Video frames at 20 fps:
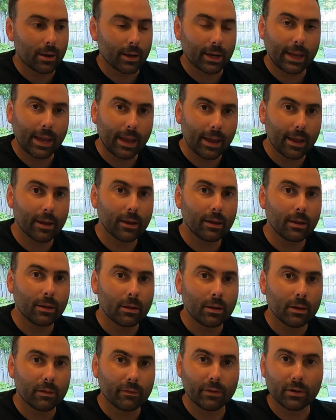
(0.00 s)
keg
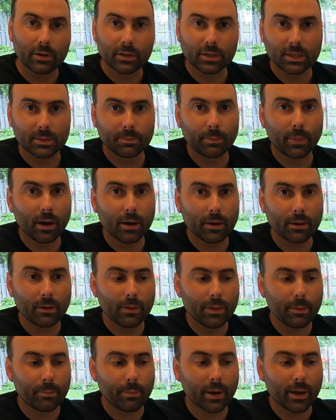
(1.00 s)
versus
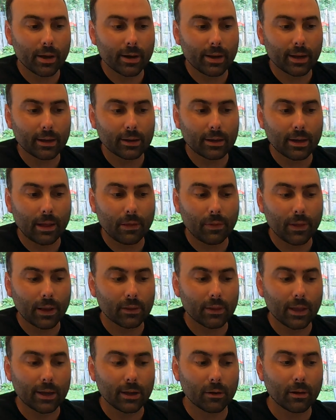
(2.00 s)
bottle the product, and I
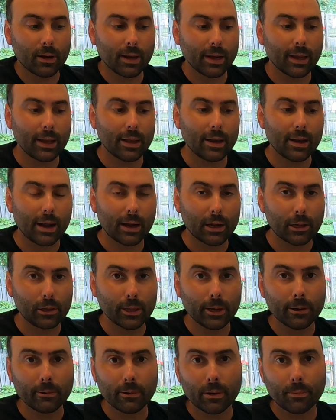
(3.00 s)
think that you're going to get a
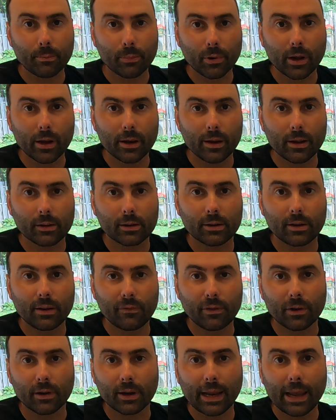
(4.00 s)
clearer product
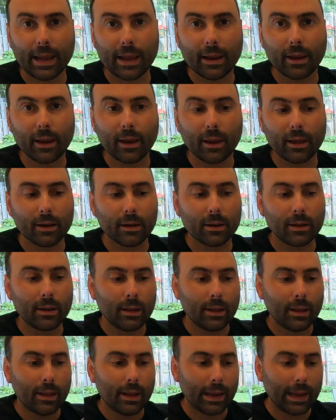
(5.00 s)
if you're kegging it,
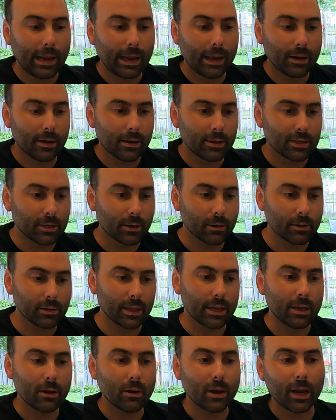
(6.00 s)
and
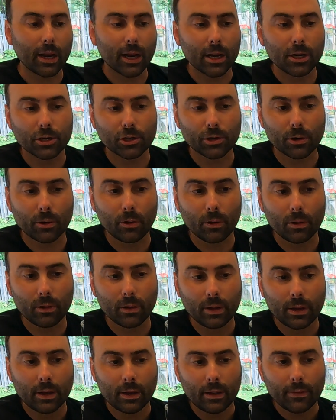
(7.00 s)
certainly you can
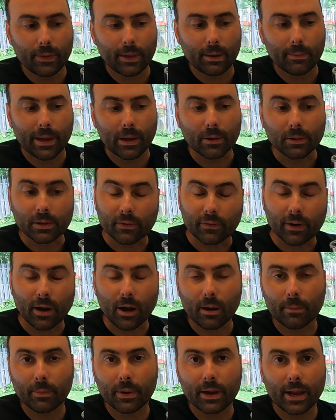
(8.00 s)
control the amount of
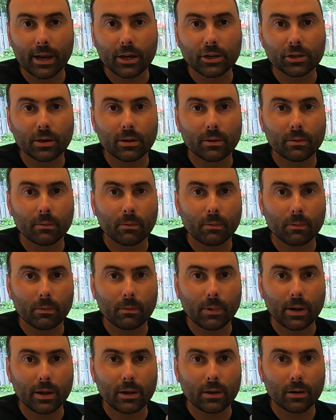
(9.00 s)
carbonation
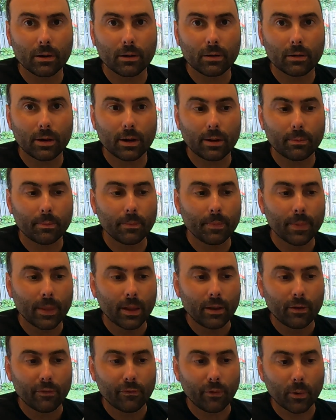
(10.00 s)
when you're
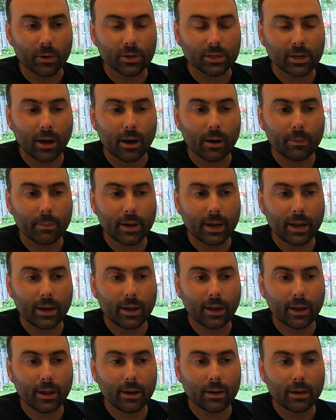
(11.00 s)
force
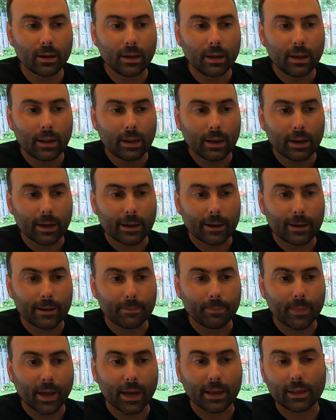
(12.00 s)
carbonating it,
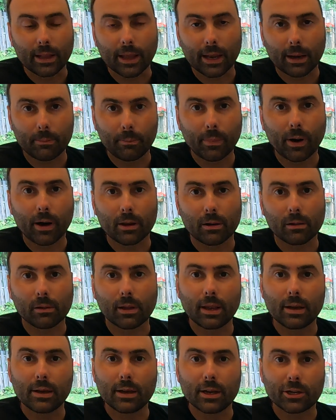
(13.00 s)
unlike bottle
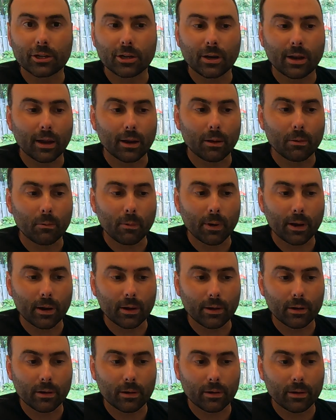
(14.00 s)
conditioning where
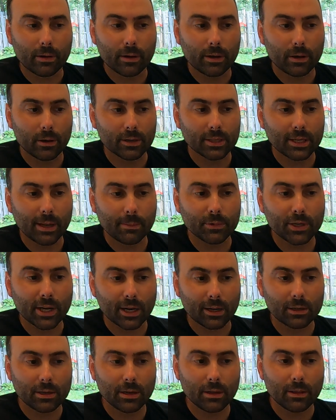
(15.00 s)
you're
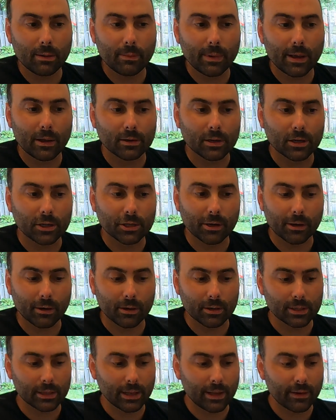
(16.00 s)
subject to the amount of
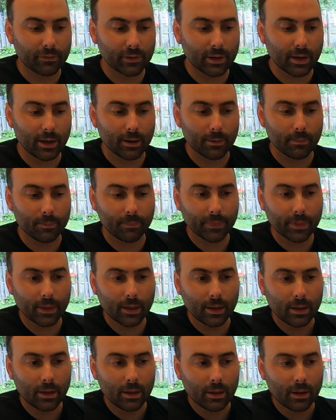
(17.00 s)
sugars left in it
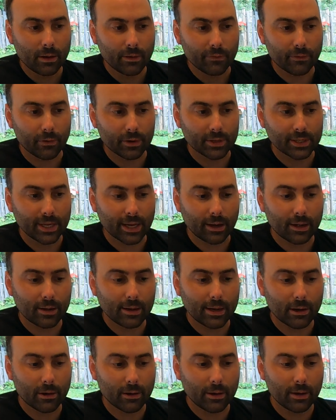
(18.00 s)
for
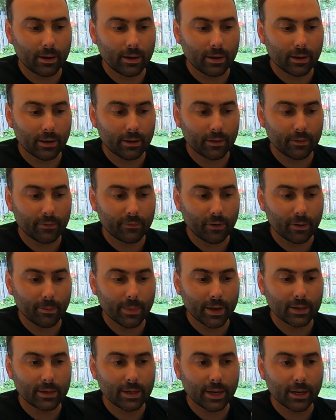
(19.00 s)
secondary
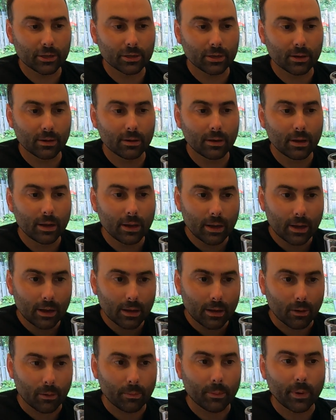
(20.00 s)
fermentation
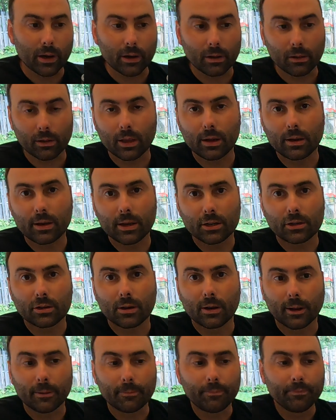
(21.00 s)
or bottle
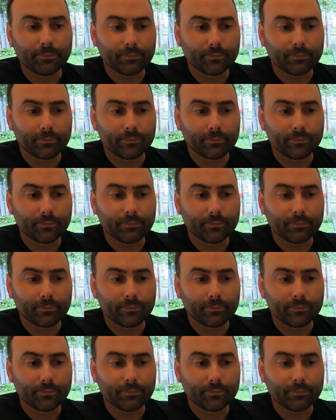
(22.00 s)
conditioning.